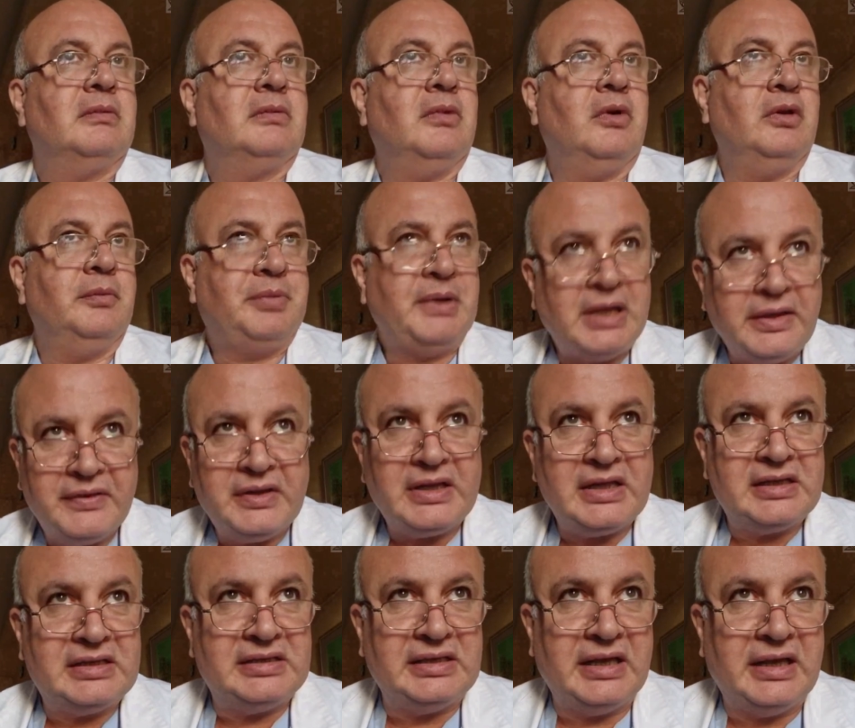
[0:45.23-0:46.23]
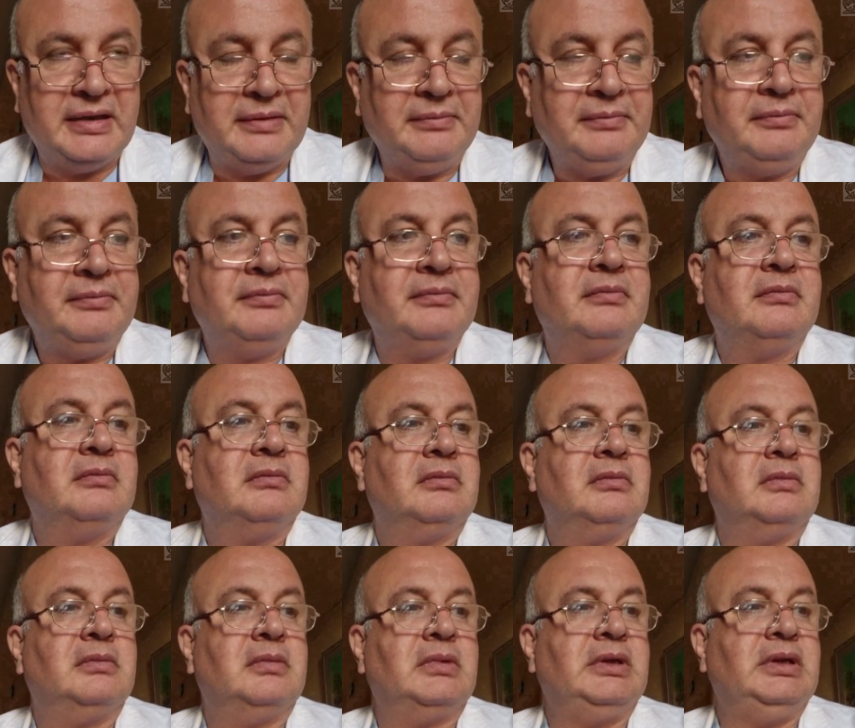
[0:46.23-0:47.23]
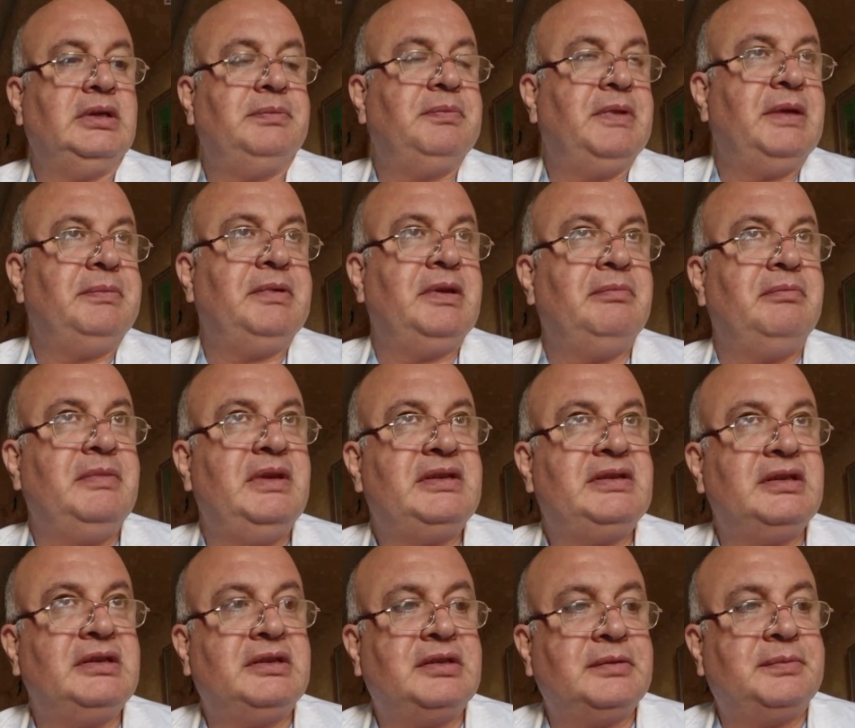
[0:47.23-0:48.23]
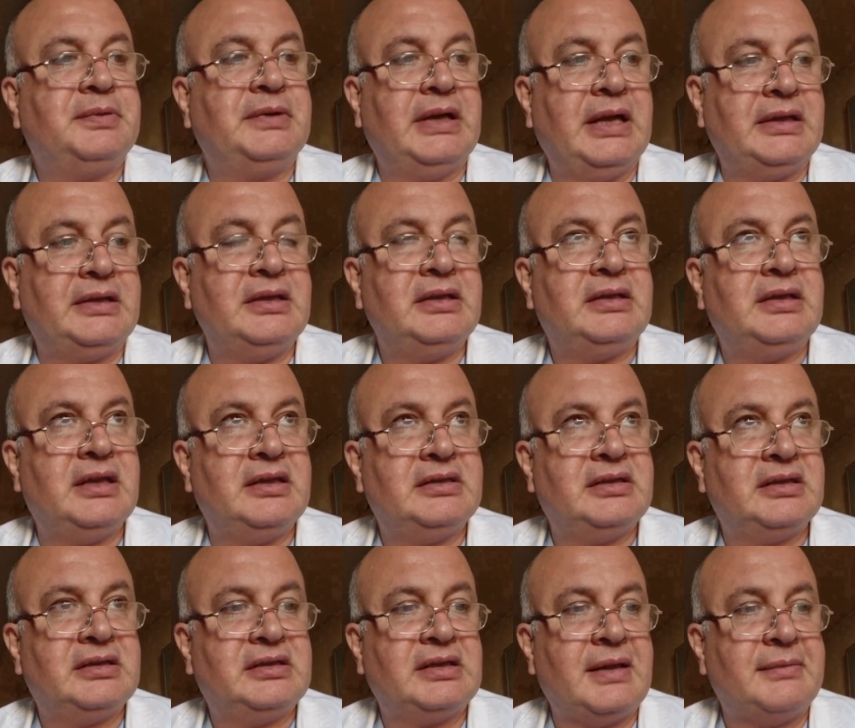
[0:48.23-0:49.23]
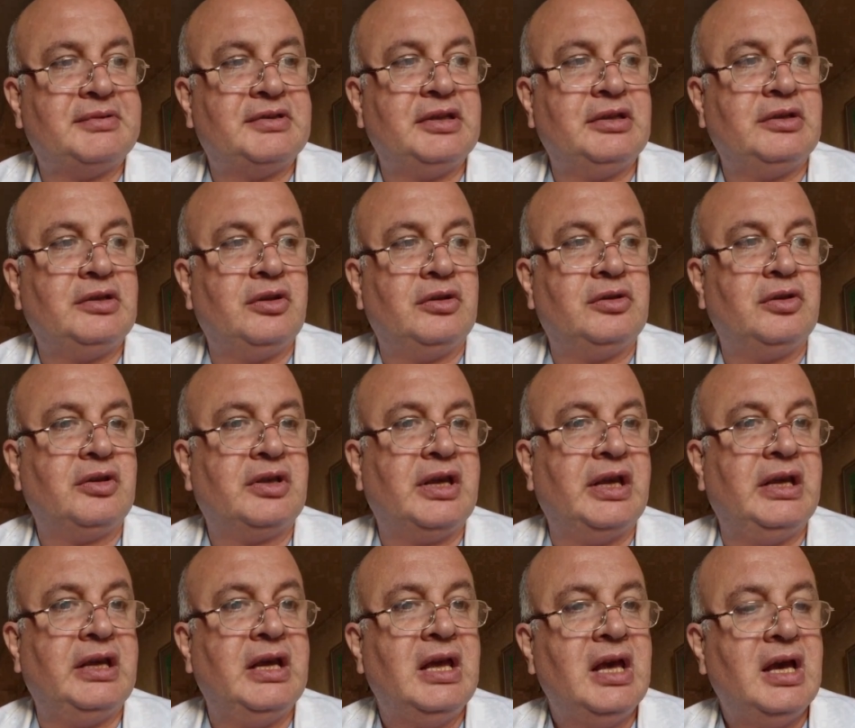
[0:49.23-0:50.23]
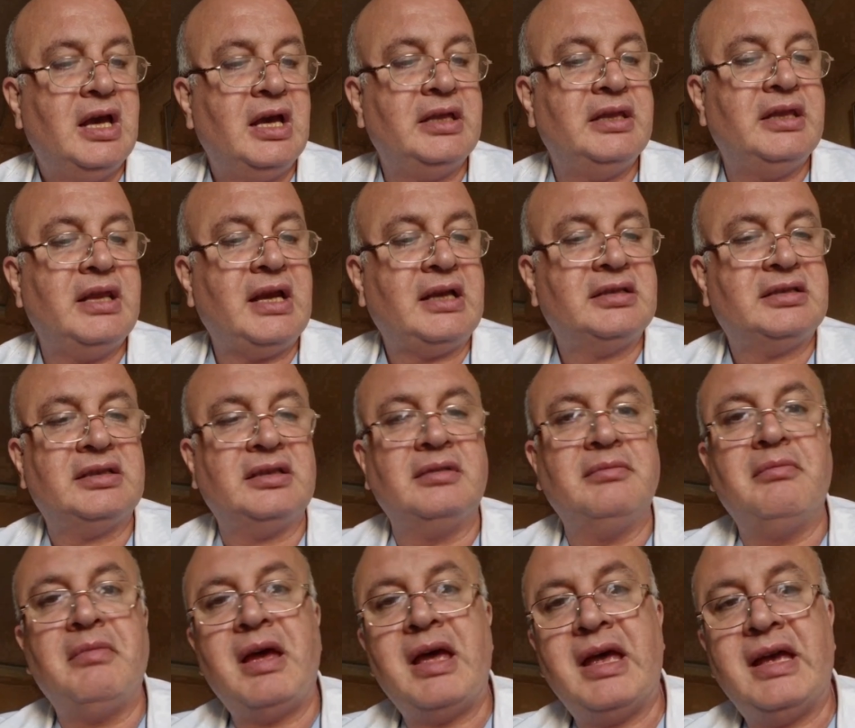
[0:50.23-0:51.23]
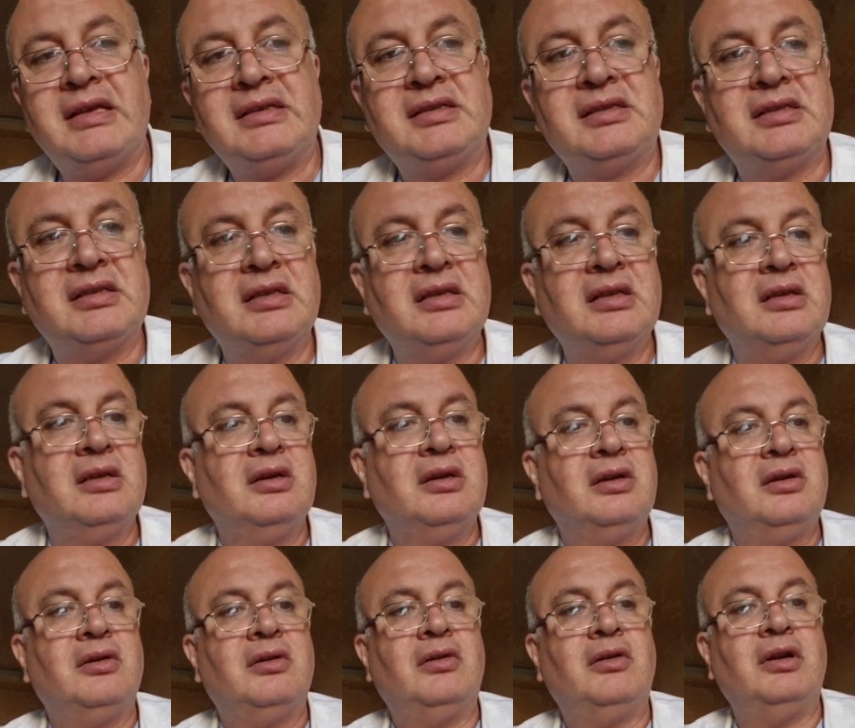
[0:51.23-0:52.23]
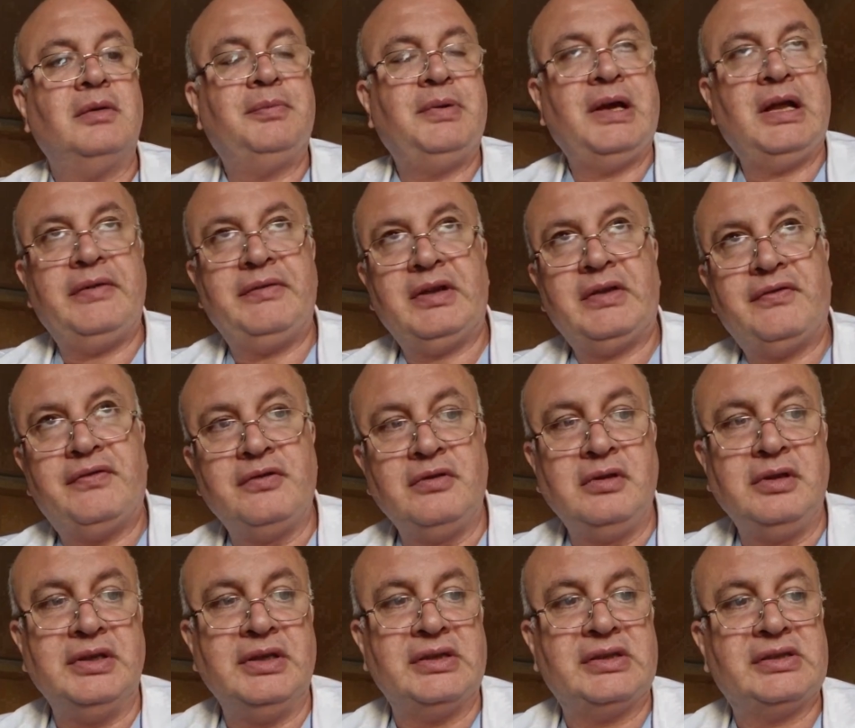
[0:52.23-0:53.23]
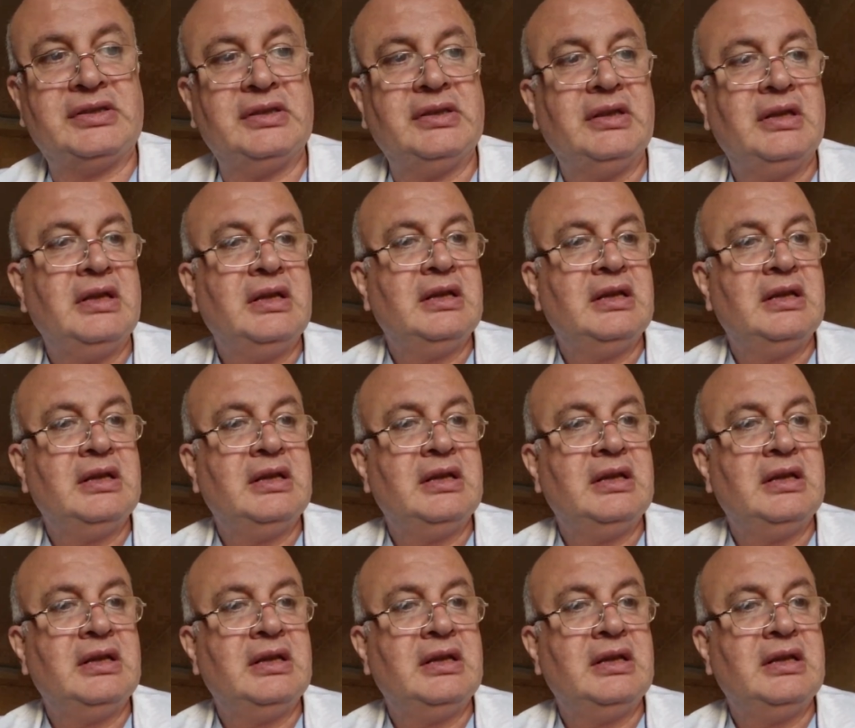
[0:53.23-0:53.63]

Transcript: on pelvic exam, it may be misinterpreted as a something not okay, an axial mass or pelvic fullness.